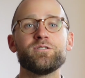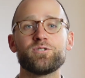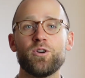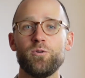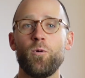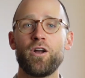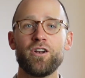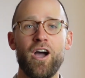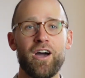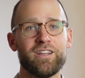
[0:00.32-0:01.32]
So you want
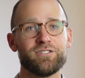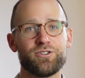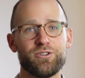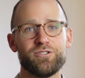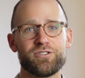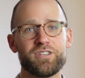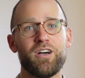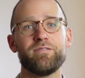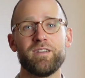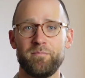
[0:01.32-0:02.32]
to know how to introduce
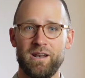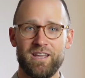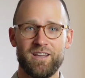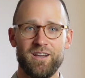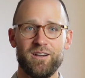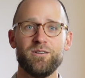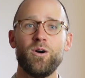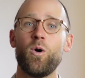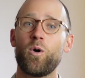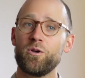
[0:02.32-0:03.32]
yourself in Maninka,
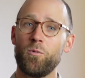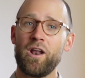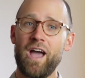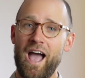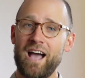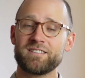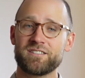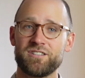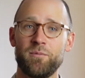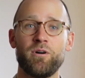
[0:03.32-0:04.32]
or you want to
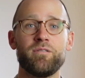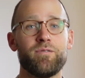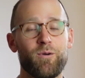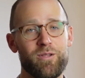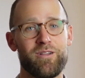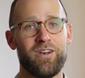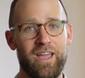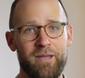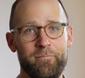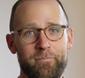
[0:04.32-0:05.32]
ask someone for their
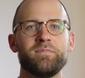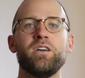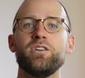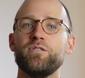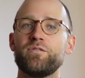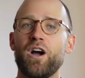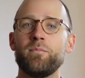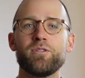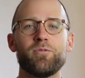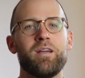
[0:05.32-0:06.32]
name? You've
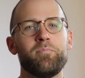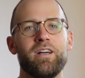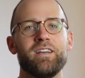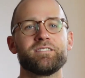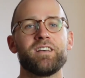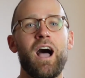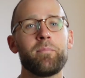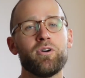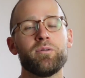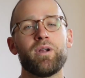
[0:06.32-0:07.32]
come to the right place.
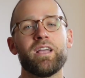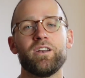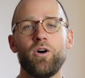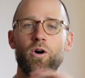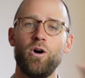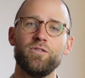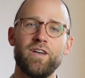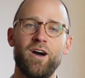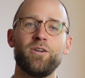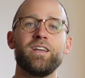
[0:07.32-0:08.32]
I'm going to break it all
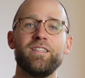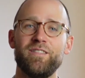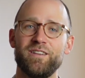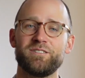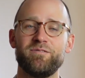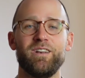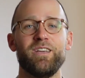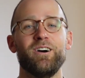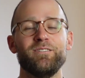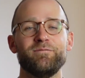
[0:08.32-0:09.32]
down in this video.